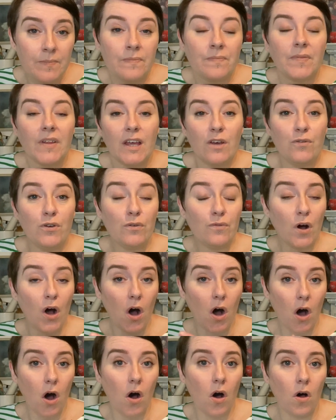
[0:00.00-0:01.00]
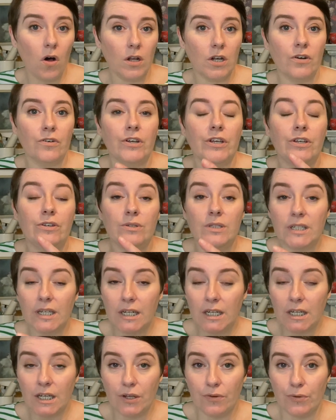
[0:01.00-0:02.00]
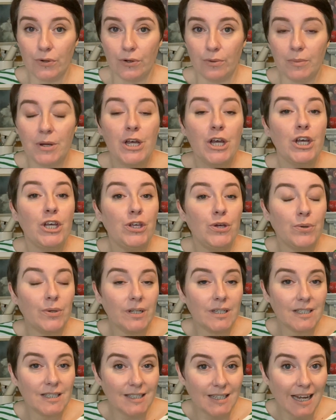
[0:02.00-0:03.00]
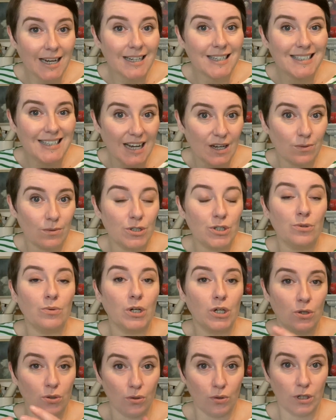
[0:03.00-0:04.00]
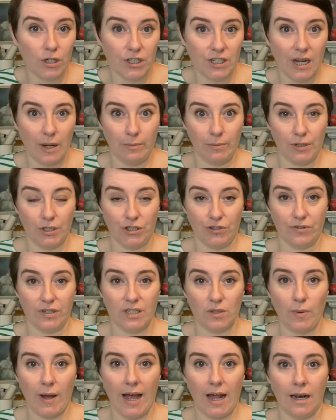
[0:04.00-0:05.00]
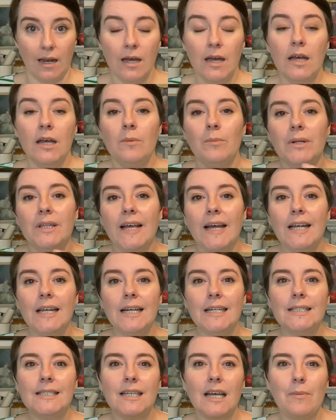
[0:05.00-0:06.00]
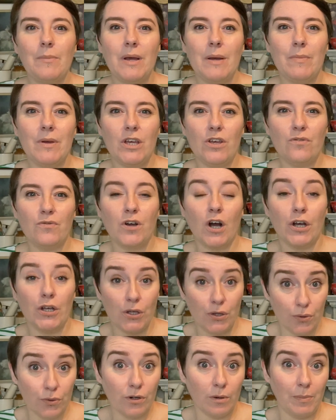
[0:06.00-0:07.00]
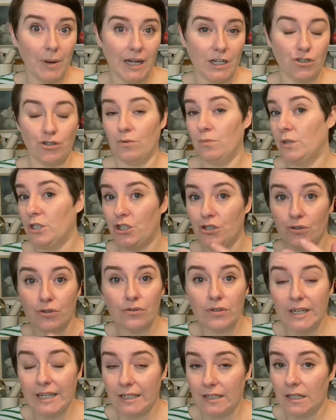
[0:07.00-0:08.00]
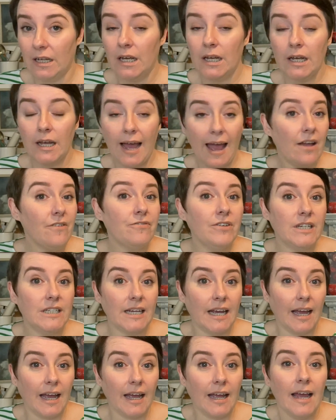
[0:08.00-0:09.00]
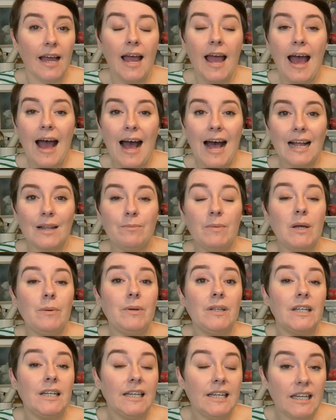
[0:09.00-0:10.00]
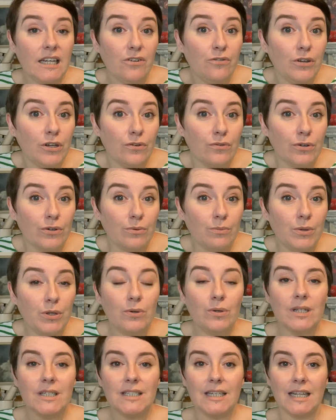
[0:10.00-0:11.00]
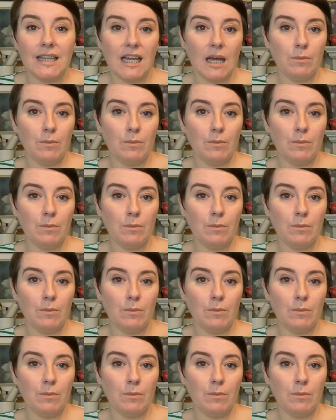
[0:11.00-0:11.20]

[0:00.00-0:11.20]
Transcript: If you have a hall or a utility room, you can set it down to a cooler temperature as well. But then let's say maybe you've got your bedroom, which you're in every day, and maybe the living room, you can set them